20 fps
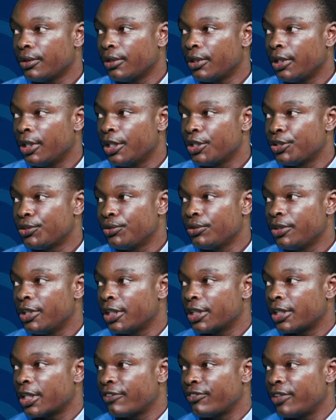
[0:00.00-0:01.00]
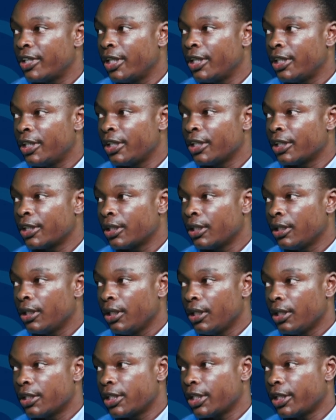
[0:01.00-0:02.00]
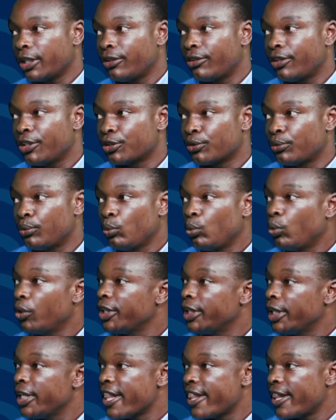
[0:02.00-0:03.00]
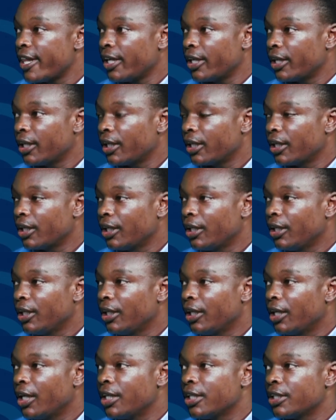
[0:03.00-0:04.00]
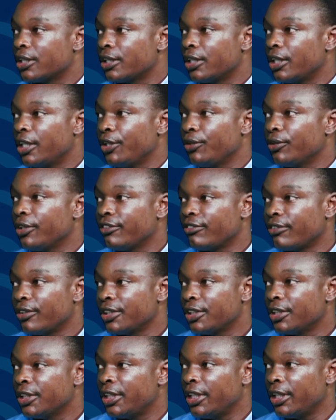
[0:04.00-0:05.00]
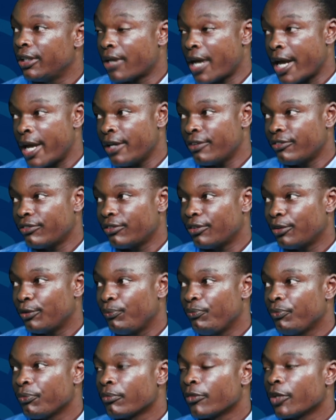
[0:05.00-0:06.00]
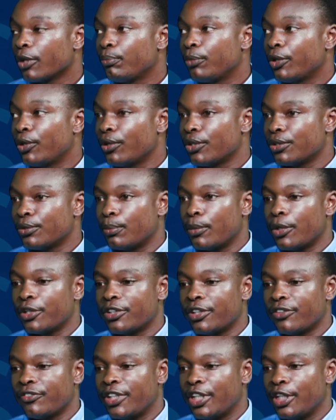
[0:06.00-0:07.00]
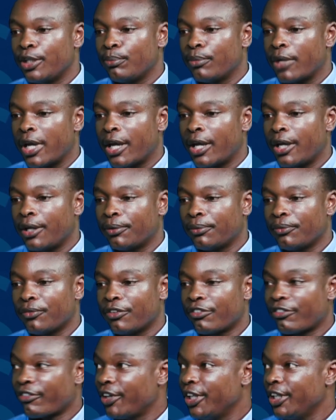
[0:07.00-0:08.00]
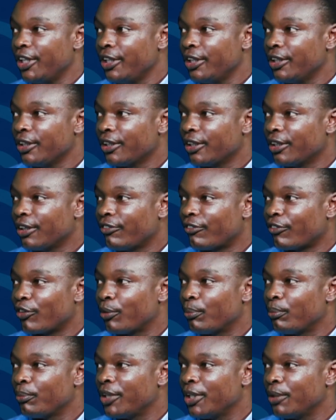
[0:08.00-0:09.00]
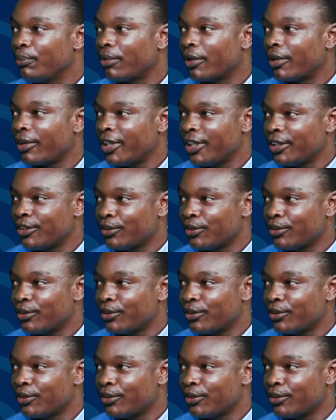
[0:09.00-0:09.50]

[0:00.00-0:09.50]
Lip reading: students, after ending secondary school, what they think as the university life. Because most of them are free from the parental